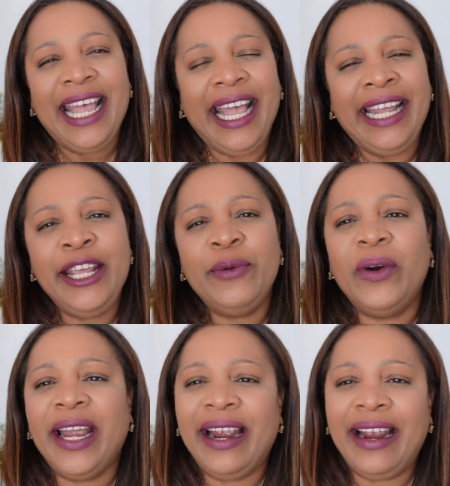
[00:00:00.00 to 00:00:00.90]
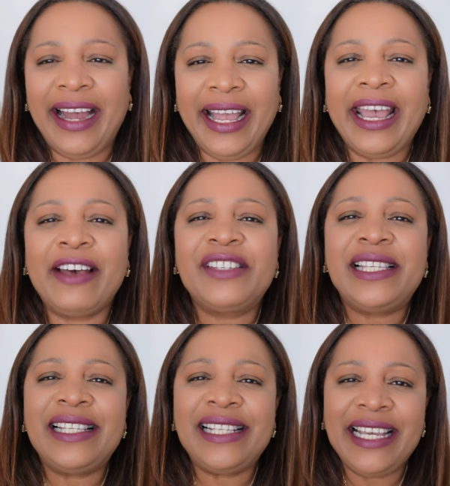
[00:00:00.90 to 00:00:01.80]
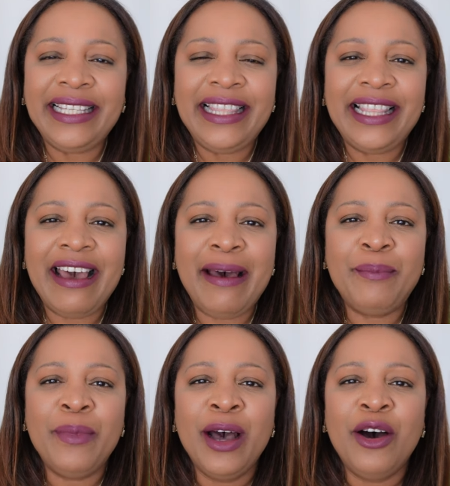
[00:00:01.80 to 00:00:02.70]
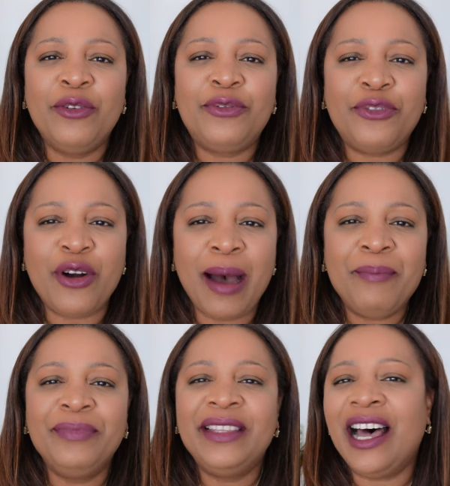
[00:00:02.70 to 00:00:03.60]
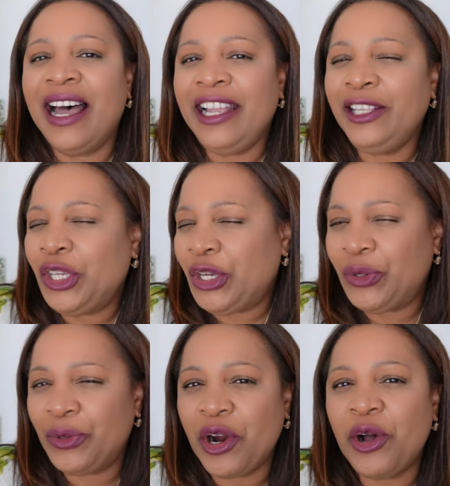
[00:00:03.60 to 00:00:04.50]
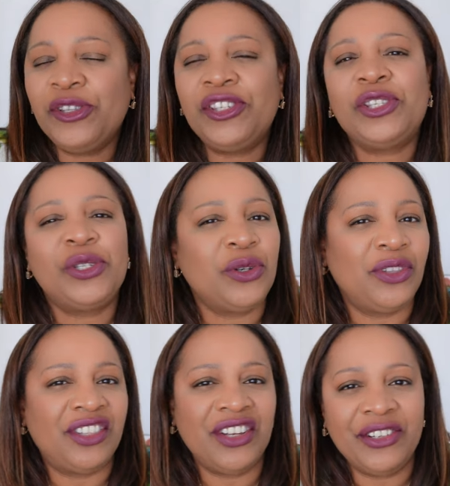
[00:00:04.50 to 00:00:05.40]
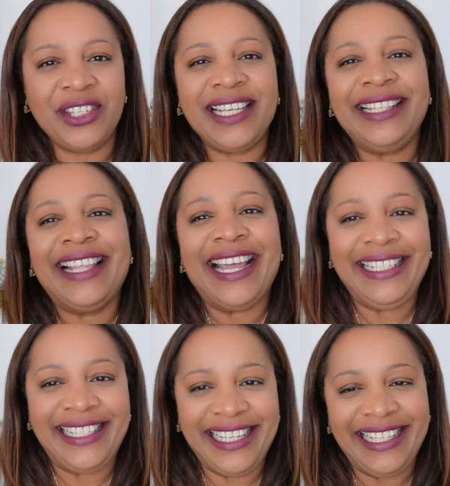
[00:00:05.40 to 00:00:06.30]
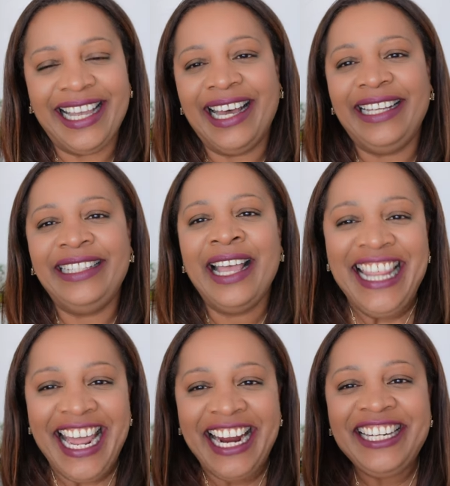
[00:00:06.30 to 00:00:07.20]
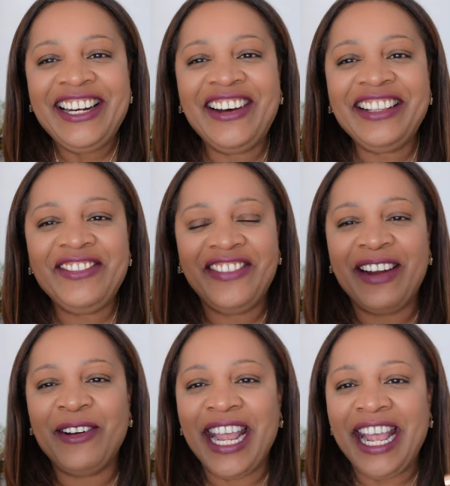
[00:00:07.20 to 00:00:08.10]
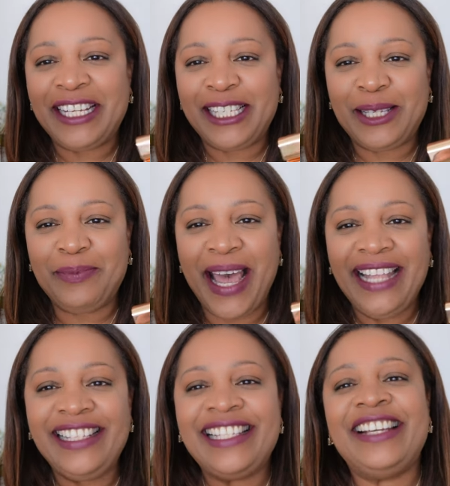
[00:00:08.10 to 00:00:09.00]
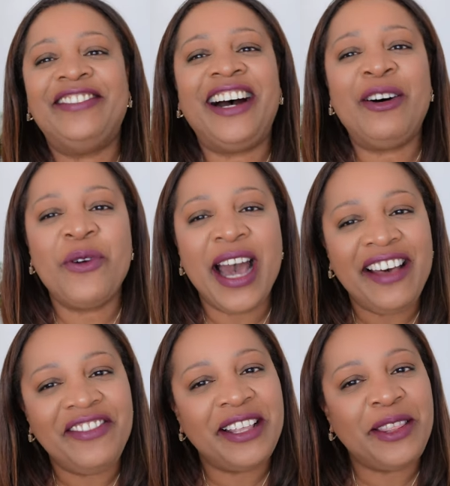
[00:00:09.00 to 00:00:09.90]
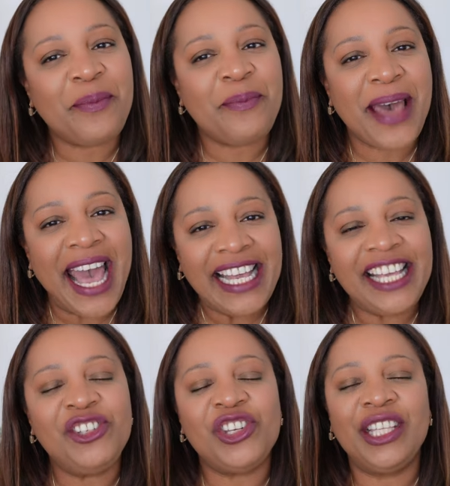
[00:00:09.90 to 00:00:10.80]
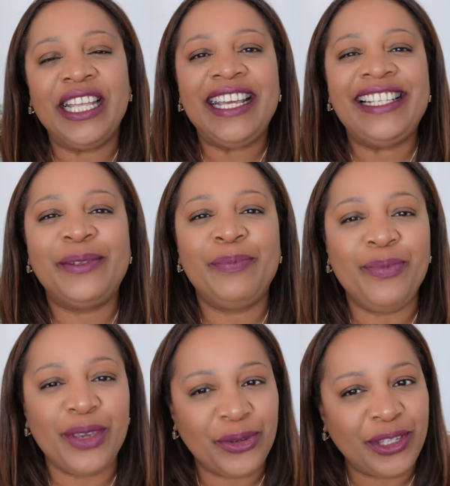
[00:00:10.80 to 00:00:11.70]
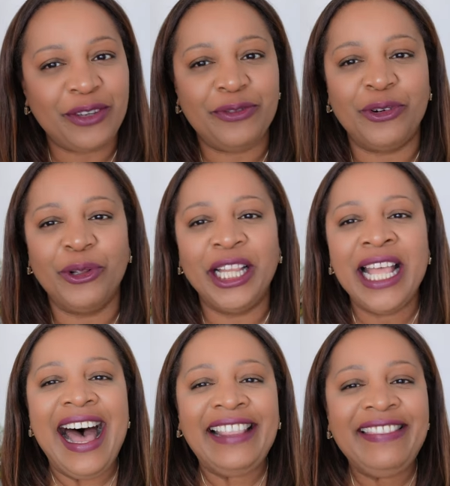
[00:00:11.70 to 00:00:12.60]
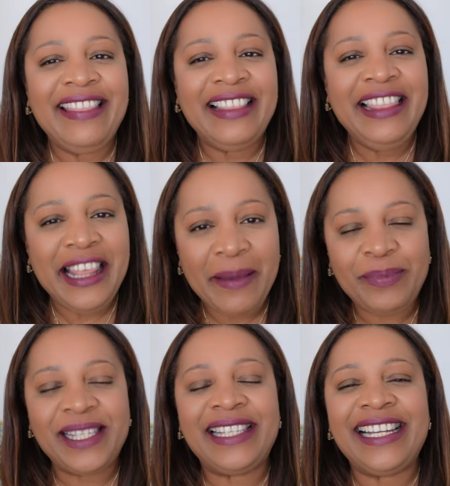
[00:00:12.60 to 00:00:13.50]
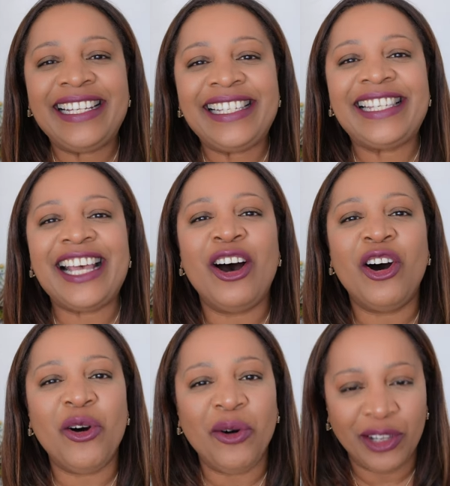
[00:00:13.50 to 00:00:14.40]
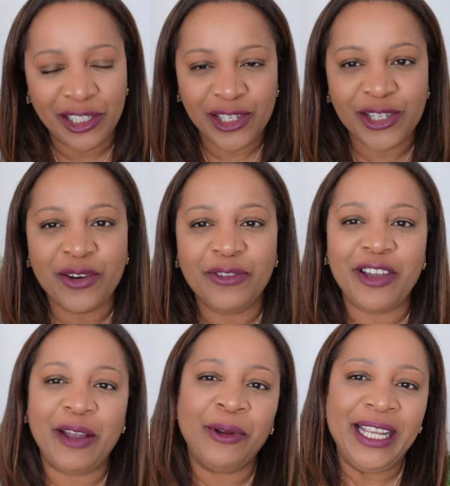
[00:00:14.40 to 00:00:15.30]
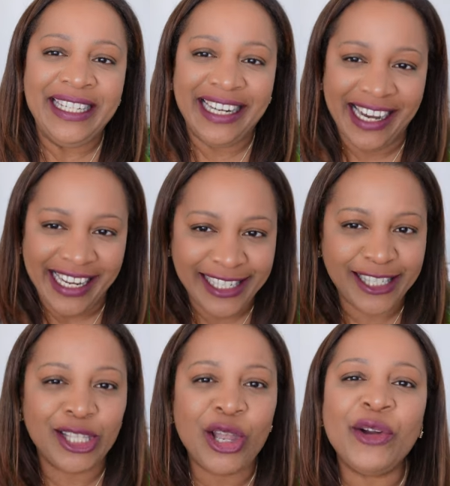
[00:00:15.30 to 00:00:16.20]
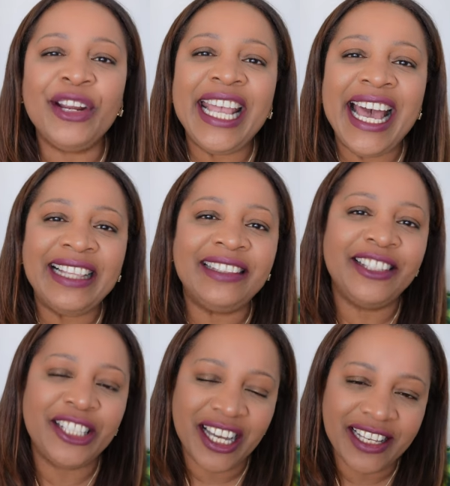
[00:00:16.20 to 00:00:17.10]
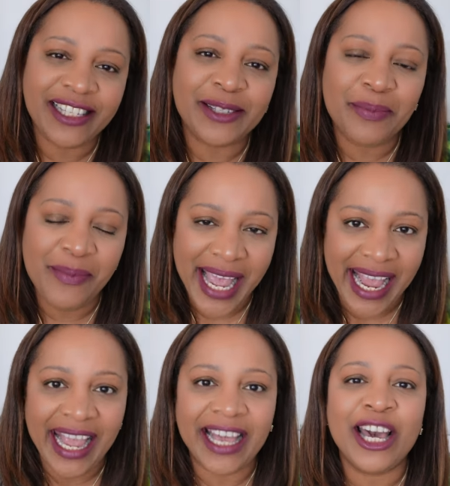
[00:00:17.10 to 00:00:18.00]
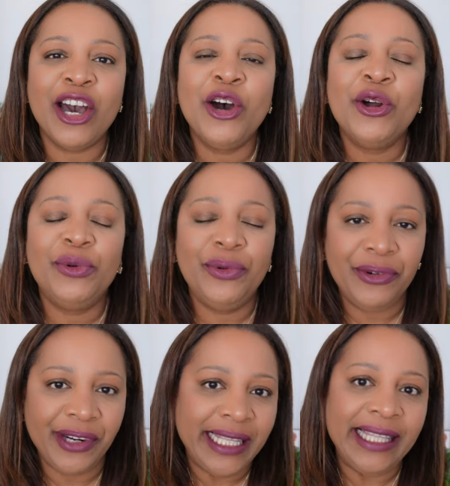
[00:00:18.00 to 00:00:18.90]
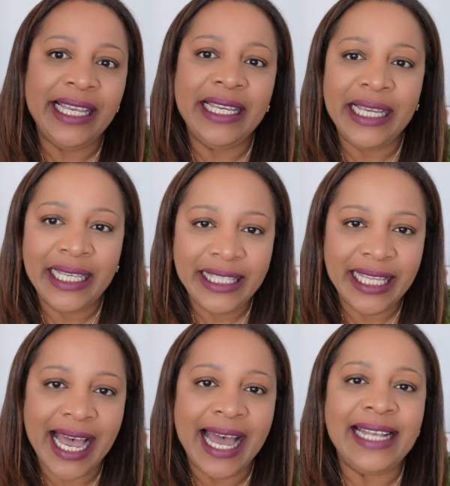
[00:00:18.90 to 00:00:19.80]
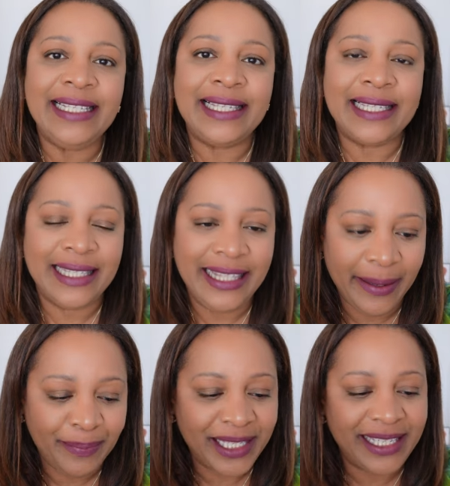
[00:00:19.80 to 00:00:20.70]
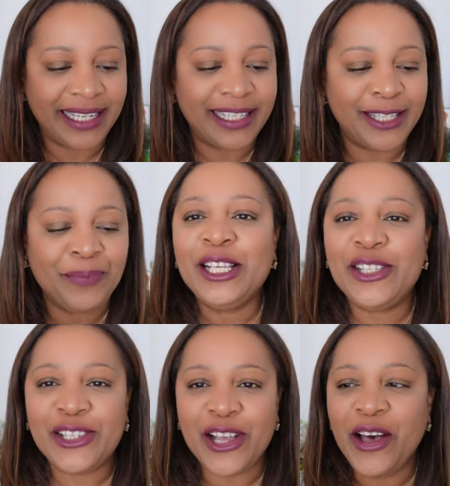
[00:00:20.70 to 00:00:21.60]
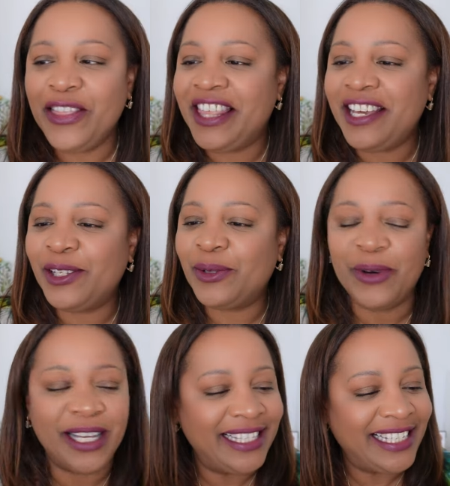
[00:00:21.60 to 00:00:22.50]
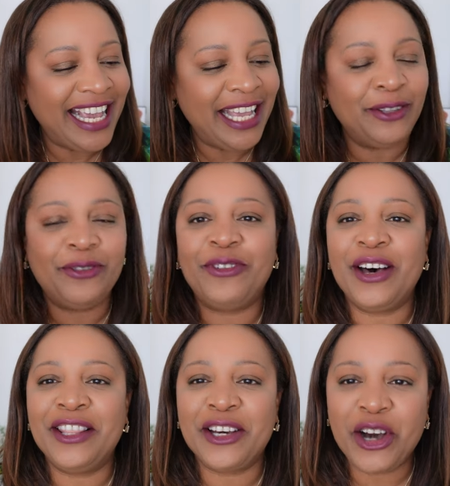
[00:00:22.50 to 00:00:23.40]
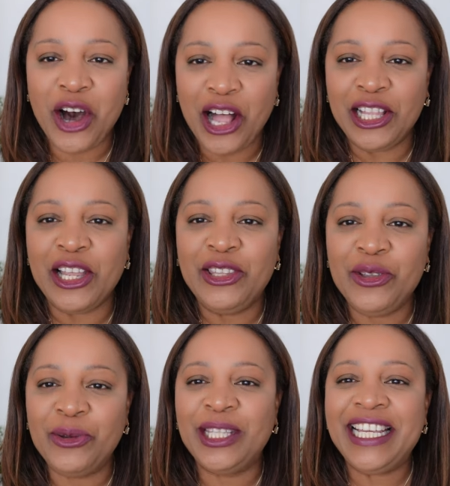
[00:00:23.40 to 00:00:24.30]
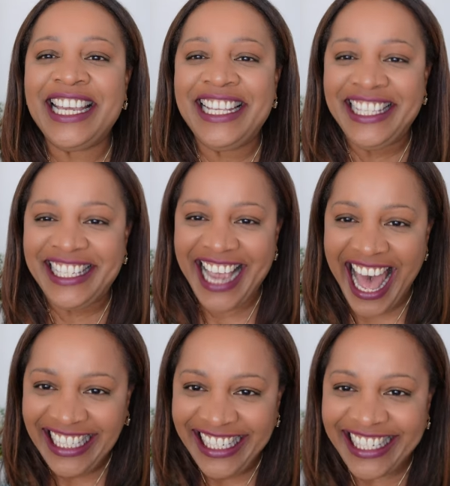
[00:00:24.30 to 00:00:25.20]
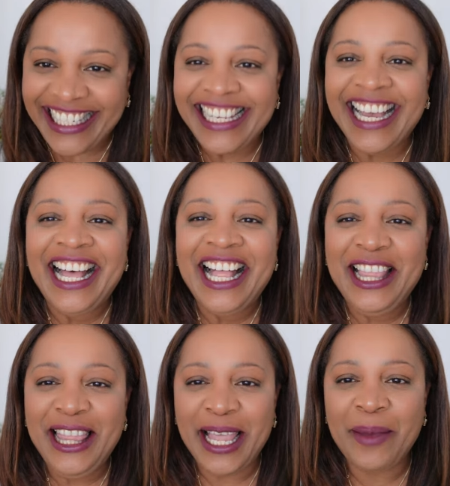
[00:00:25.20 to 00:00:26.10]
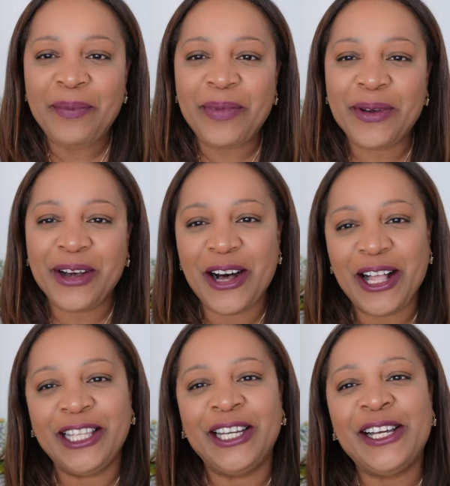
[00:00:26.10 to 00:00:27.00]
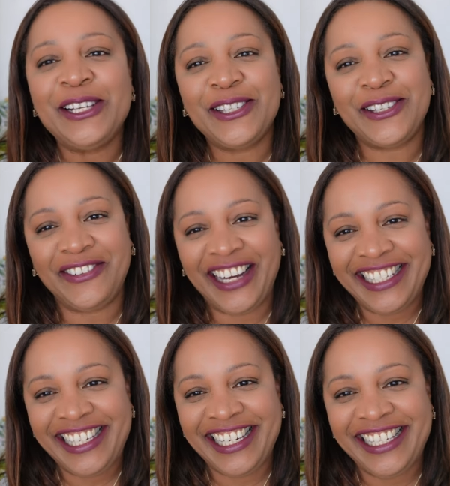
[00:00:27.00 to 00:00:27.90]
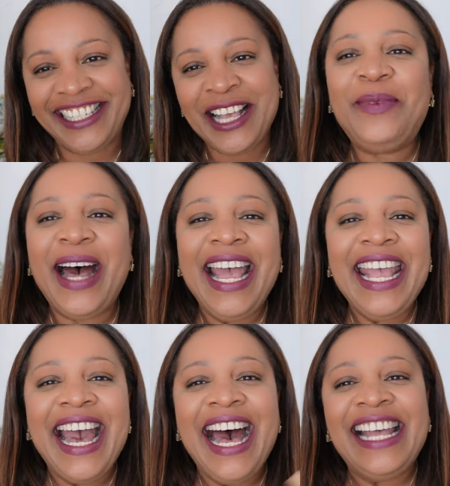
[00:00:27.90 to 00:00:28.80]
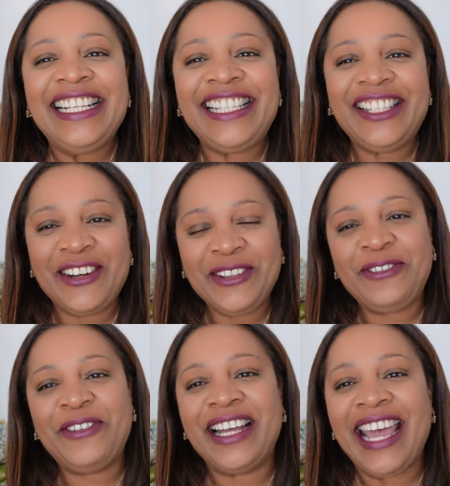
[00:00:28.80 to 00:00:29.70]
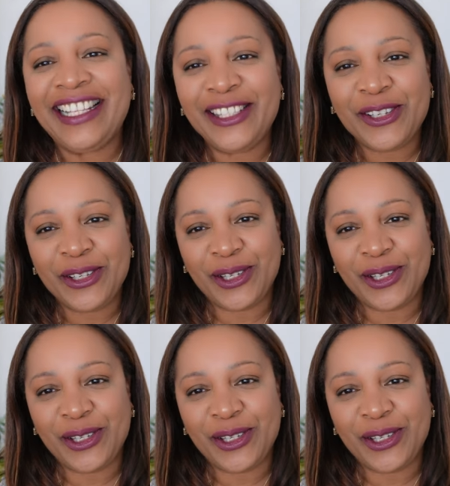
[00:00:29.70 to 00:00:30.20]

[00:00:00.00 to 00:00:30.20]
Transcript: anywhere I have seen them from nine euros to thirteen ninety-nine. They are not very expensive, however the packaging is beautiful and the lipsticks are also very nice. L'Oreal does make really nice lipsticks. So this was it for the Color Nude Intense lip color swatches. Bye guys, don't forget to